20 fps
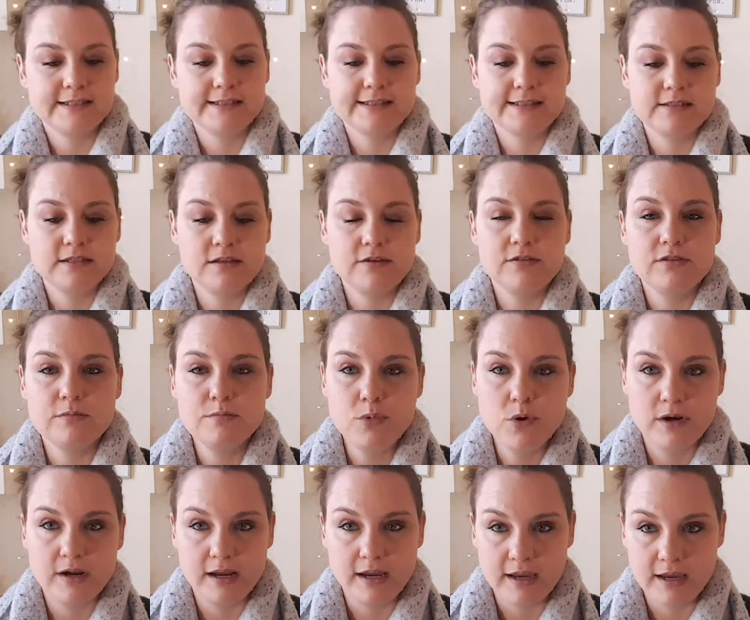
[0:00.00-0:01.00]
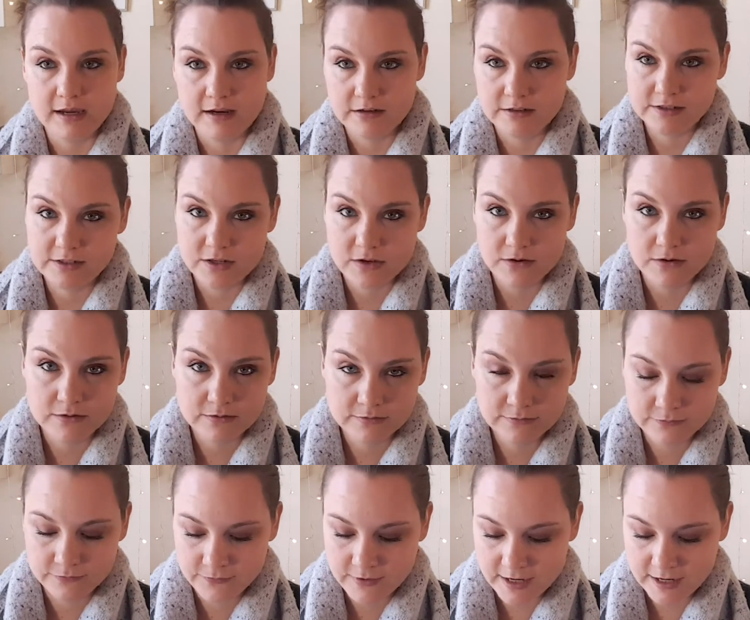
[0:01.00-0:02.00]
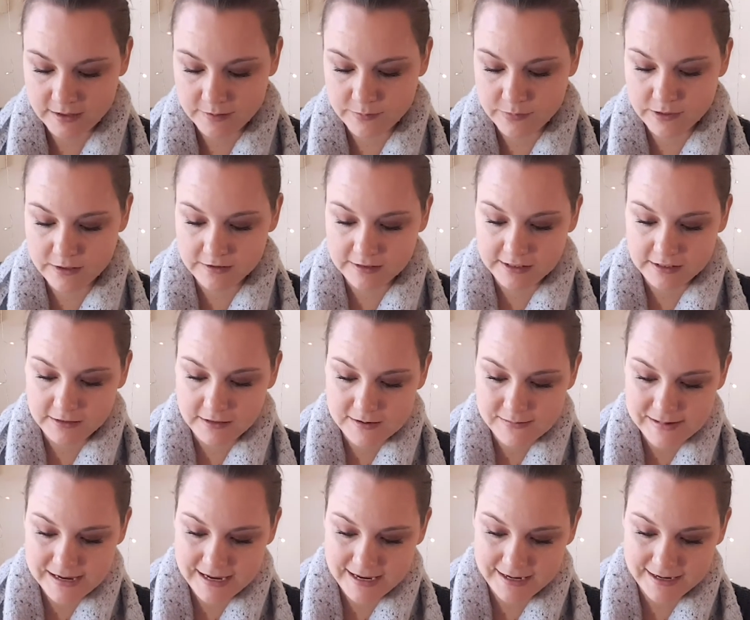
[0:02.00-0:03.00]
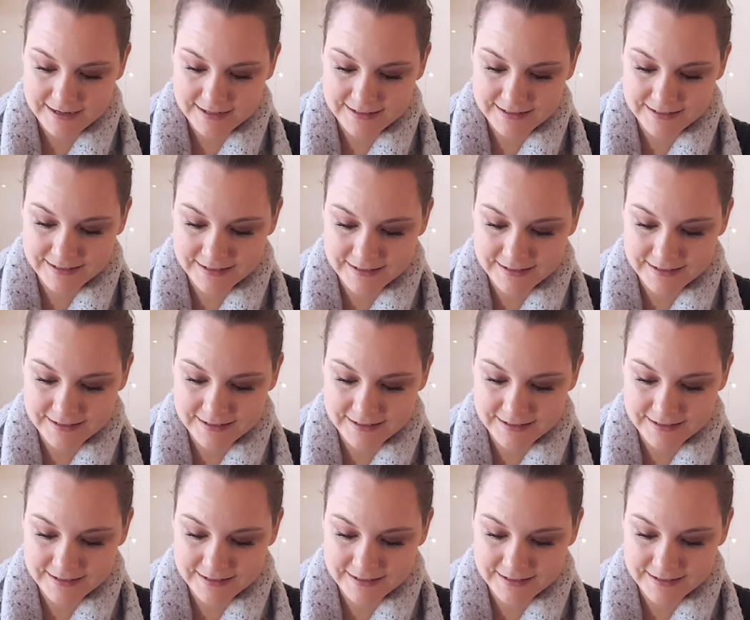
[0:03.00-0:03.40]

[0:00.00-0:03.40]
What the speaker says: It's still the morning here, so I can put a little on my hand.